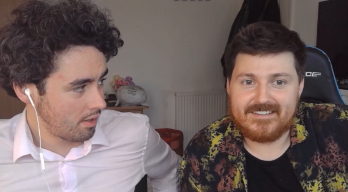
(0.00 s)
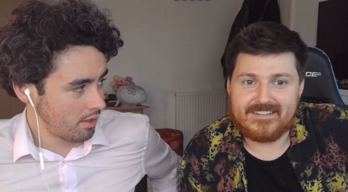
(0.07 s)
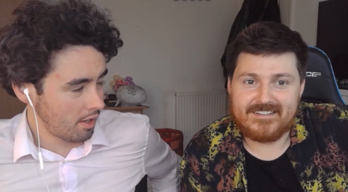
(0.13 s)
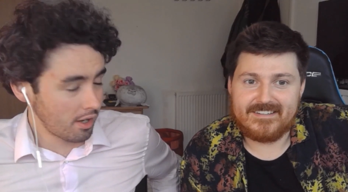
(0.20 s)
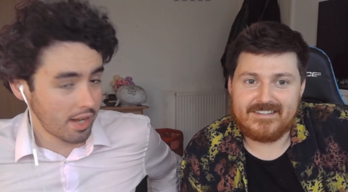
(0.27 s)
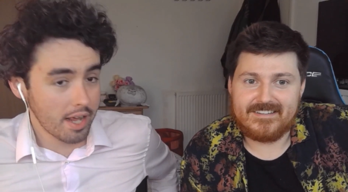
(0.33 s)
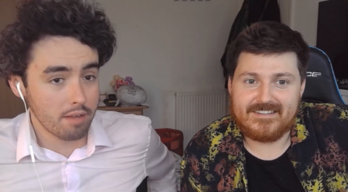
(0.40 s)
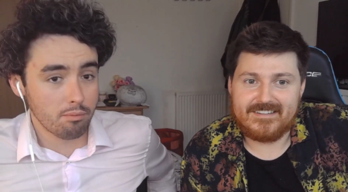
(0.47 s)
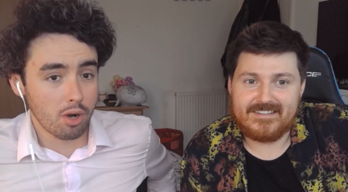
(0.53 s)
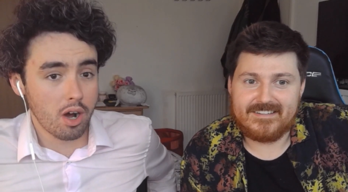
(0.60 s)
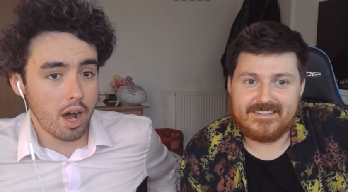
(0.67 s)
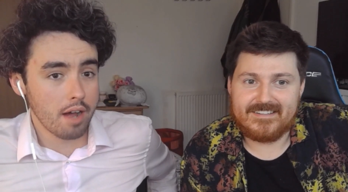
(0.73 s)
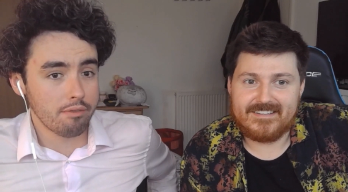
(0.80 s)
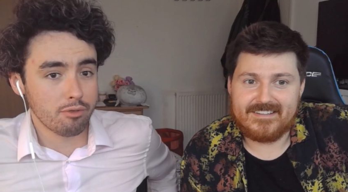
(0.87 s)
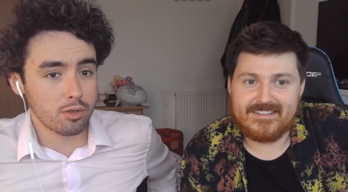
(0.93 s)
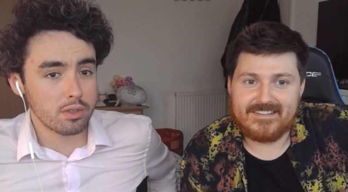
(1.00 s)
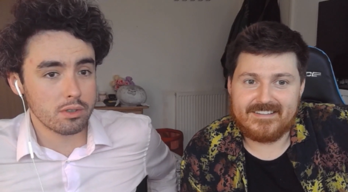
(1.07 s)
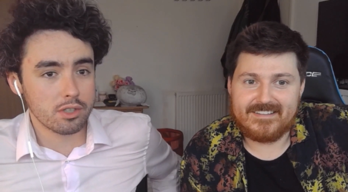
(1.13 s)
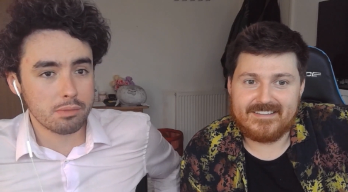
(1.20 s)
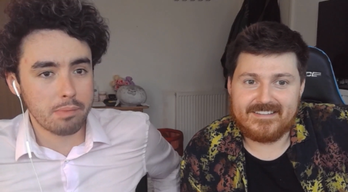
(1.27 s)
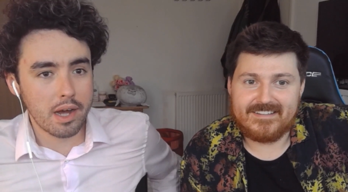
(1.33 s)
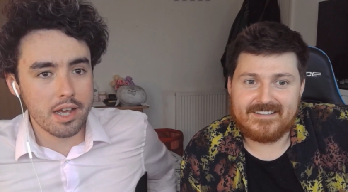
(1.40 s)
Speaker 1: Okay, well I thought it
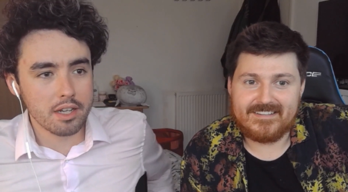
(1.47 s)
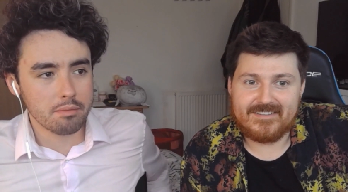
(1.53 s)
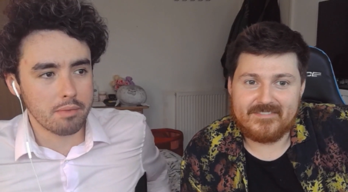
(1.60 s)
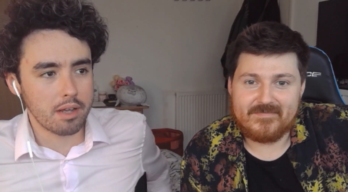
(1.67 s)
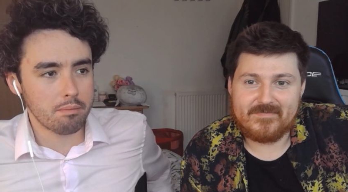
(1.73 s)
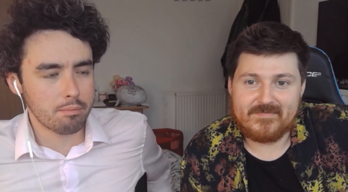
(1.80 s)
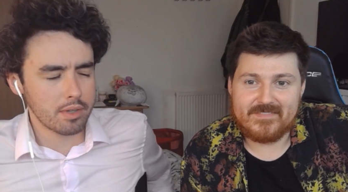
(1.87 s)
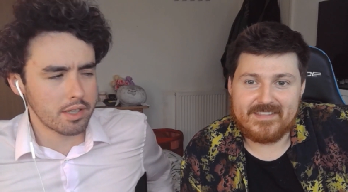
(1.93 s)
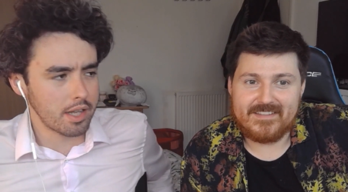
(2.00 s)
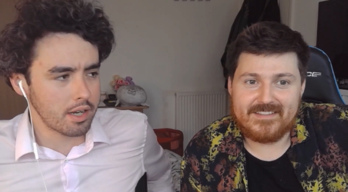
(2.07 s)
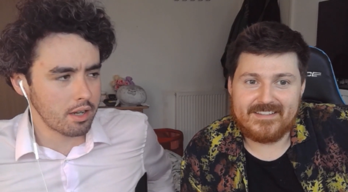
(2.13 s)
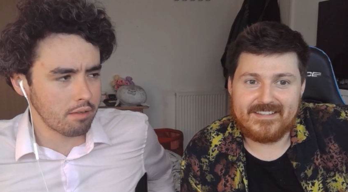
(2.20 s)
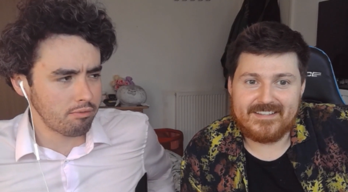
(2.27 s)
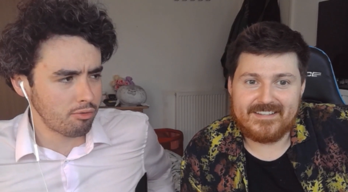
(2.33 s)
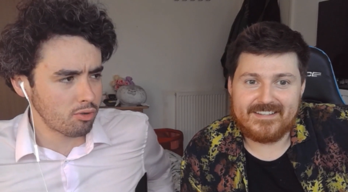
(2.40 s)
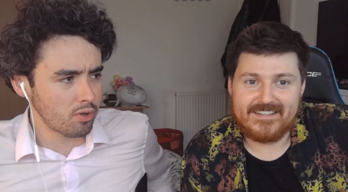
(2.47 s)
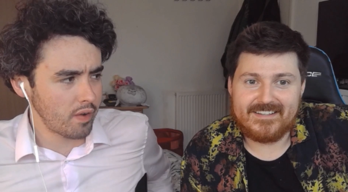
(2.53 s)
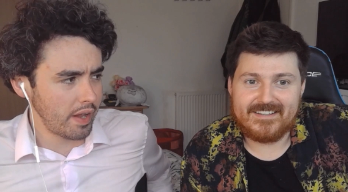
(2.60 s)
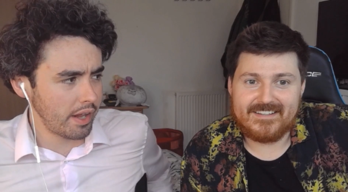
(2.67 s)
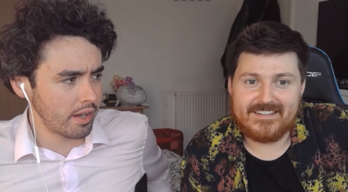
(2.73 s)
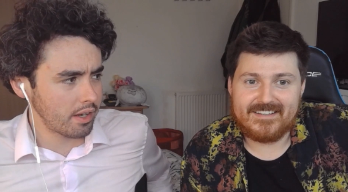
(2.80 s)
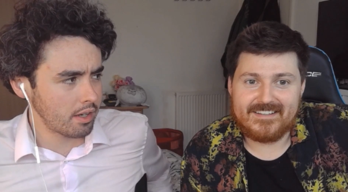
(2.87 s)
was Spider-Man, but then I thought
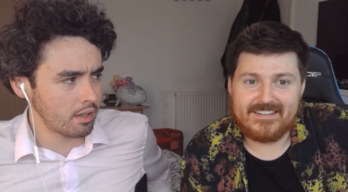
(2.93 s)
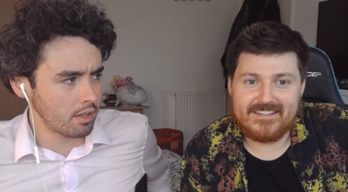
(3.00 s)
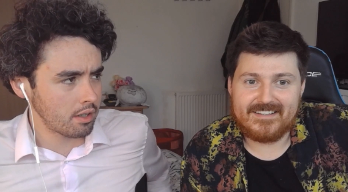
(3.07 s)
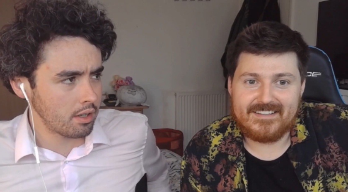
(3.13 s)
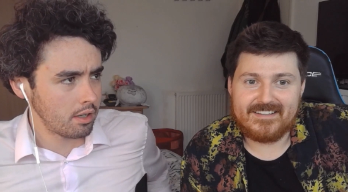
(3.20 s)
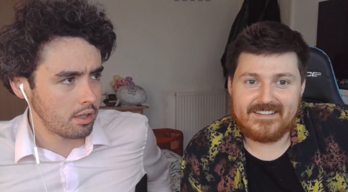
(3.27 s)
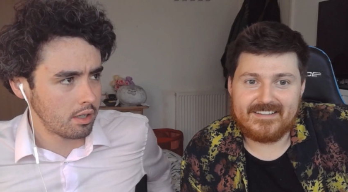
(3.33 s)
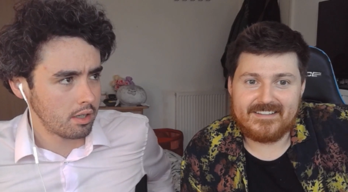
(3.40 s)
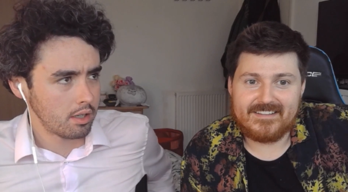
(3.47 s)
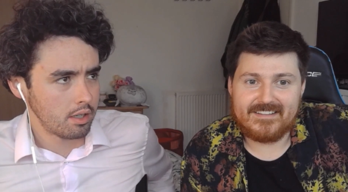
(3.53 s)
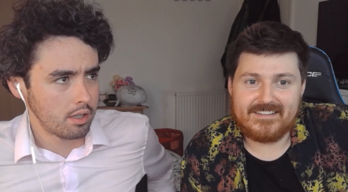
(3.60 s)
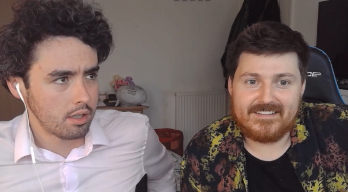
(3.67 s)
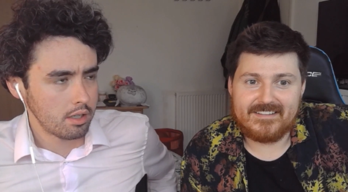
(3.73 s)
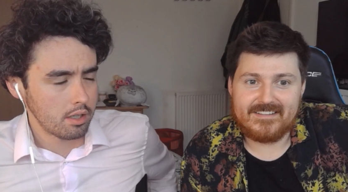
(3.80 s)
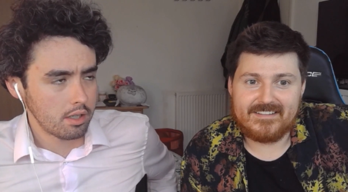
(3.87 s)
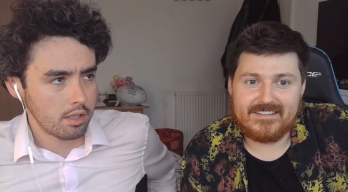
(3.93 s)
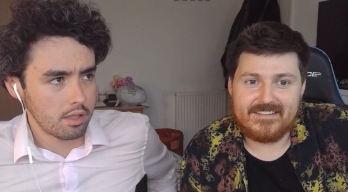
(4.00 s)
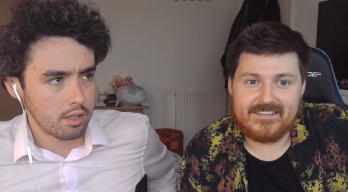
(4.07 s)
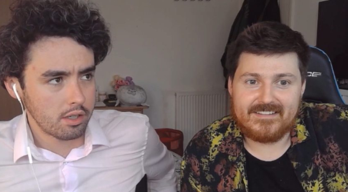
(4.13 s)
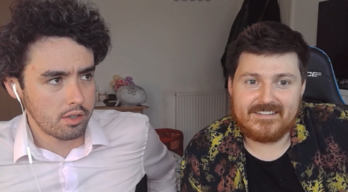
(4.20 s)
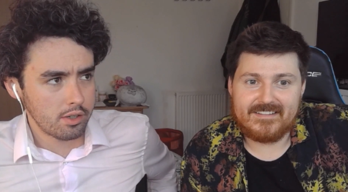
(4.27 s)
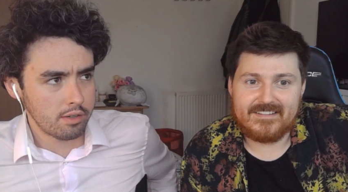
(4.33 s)
in
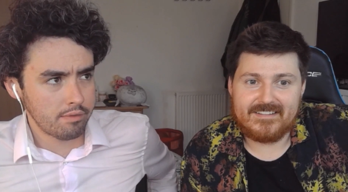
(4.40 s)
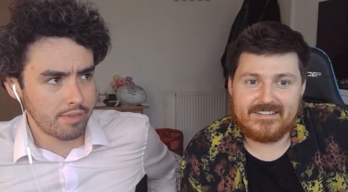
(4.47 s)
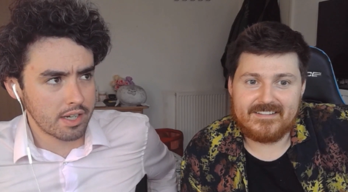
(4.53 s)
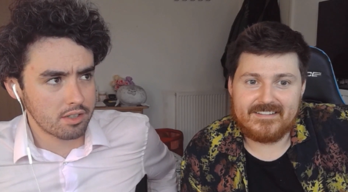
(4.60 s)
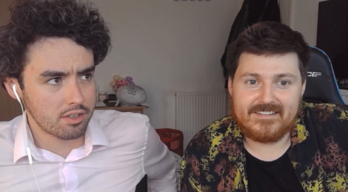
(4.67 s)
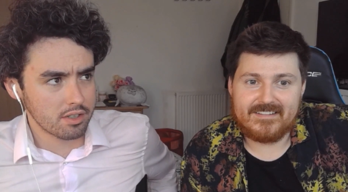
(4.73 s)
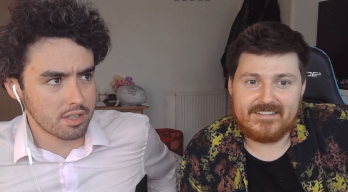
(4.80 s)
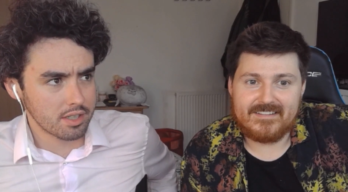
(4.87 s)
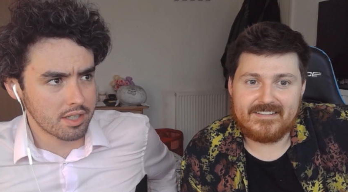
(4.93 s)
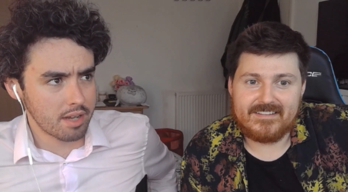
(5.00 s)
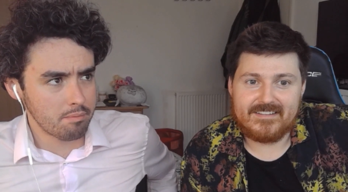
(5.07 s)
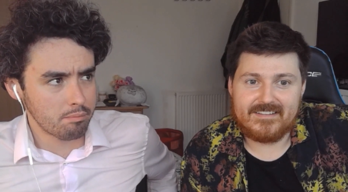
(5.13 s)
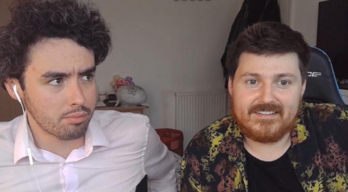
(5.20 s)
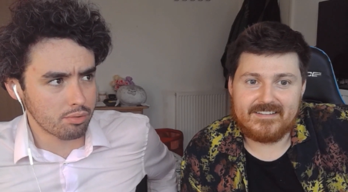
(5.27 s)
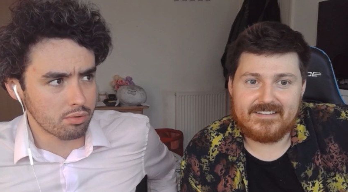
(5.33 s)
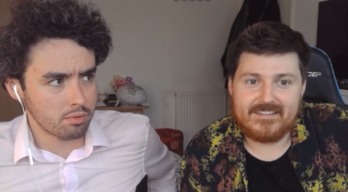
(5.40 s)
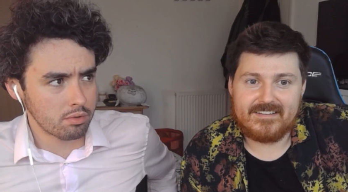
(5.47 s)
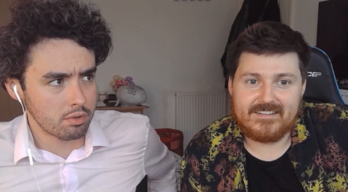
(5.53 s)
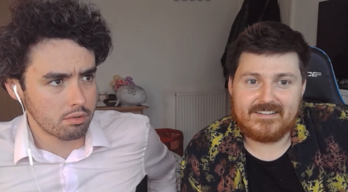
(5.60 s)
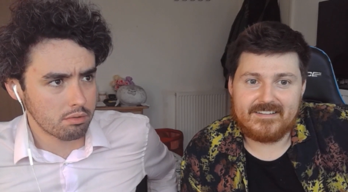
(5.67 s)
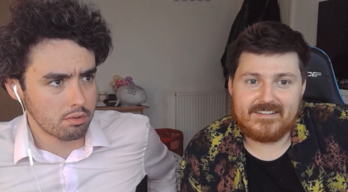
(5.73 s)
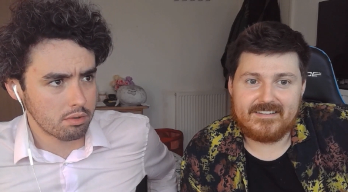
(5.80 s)
Avengers Assemble,
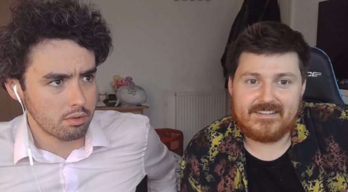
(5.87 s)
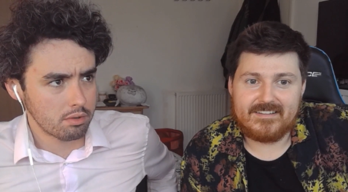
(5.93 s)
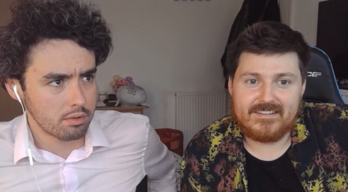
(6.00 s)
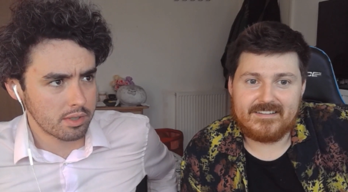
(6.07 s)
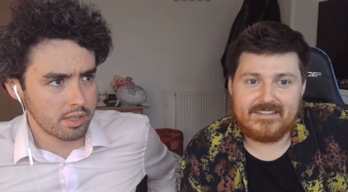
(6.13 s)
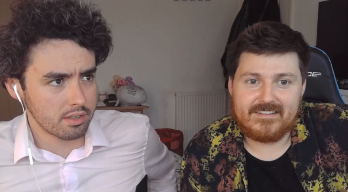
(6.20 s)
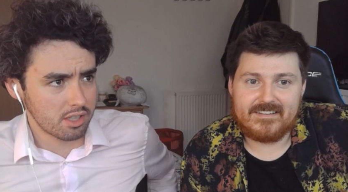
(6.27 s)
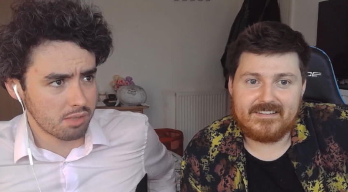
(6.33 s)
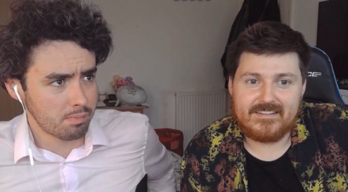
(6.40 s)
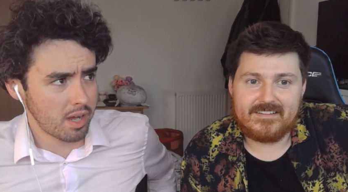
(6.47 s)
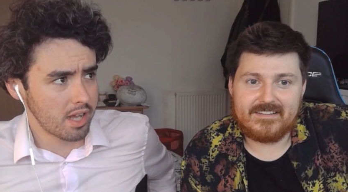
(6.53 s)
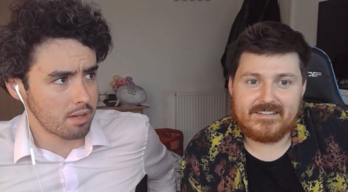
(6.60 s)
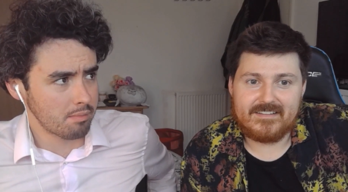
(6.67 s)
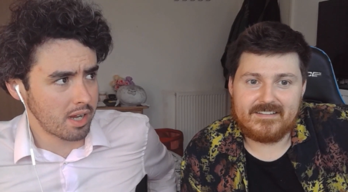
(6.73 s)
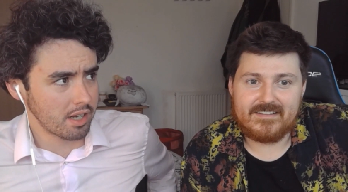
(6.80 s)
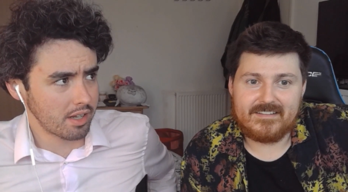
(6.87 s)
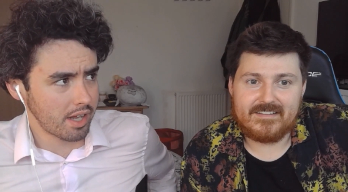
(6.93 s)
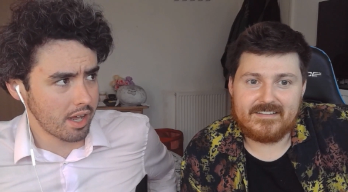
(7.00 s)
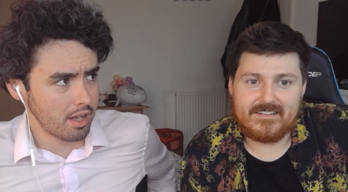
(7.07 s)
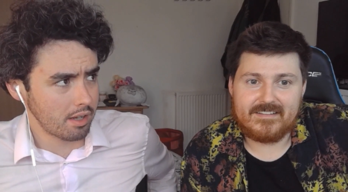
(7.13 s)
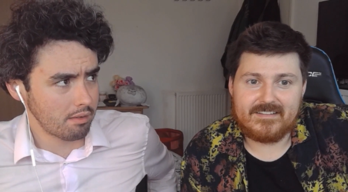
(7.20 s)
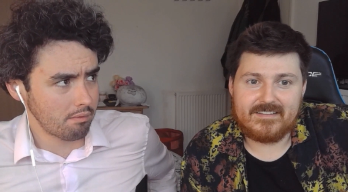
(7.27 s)
didn't Spider-Man
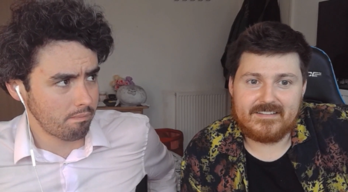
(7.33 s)
get